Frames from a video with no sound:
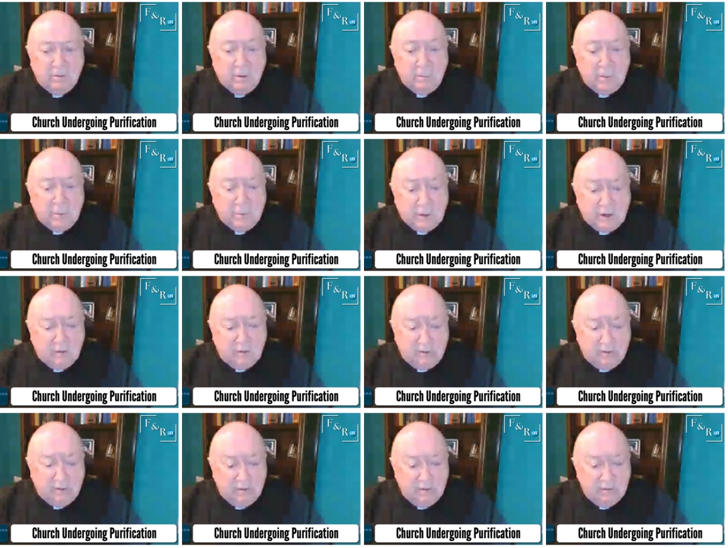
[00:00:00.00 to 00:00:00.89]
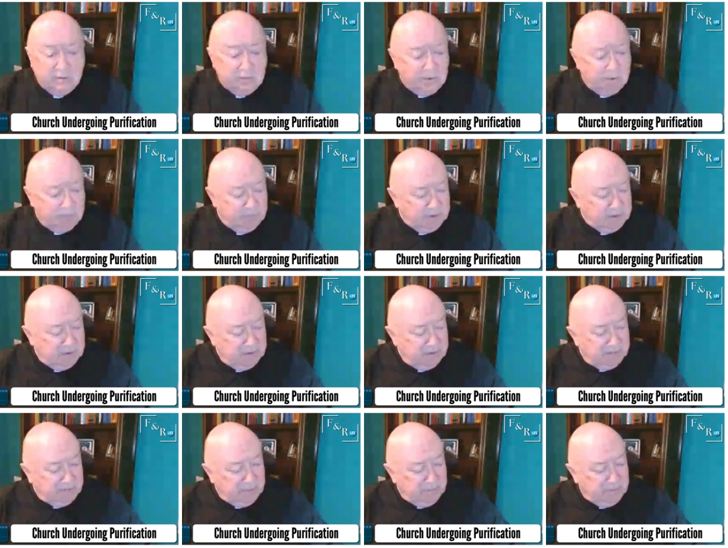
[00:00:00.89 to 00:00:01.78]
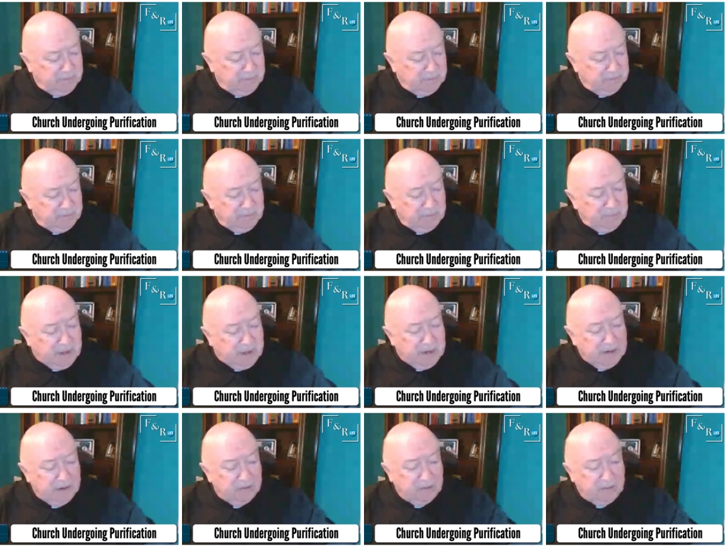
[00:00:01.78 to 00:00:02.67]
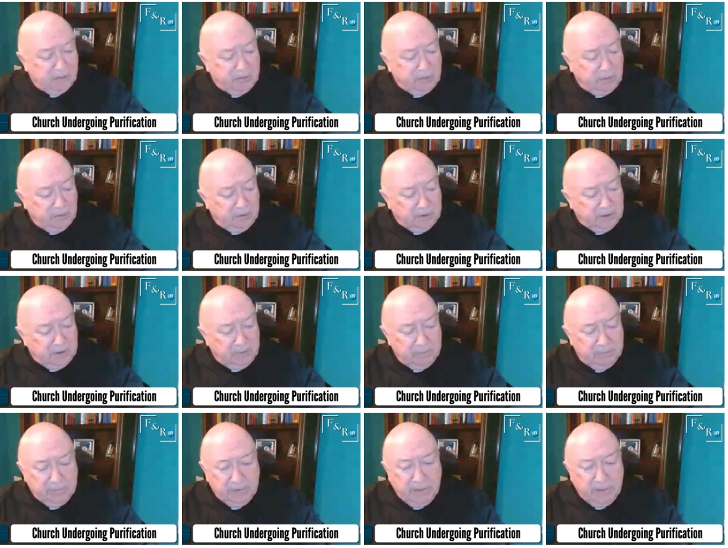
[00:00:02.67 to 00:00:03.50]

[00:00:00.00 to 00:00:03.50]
from above, from the highest authority,